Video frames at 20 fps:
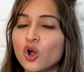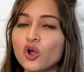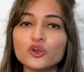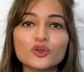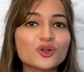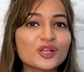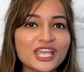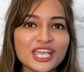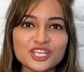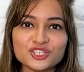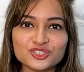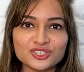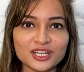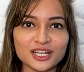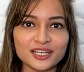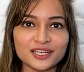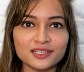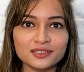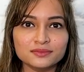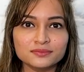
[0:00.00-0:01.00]
or
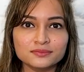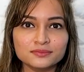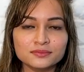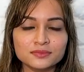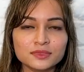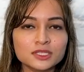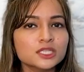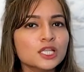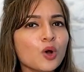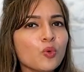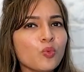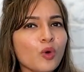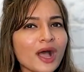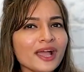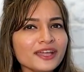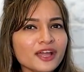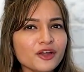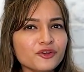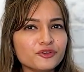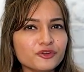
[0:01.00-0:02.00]
occasionally. Now,
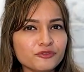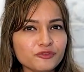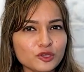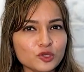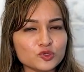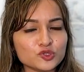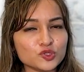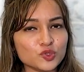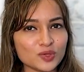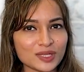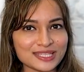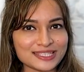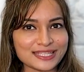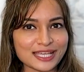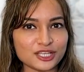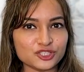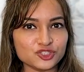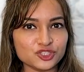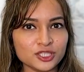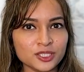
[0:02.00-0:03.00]
why are reviews so
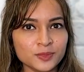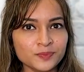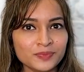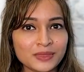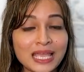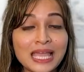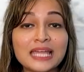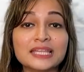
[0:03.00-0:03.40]
essential?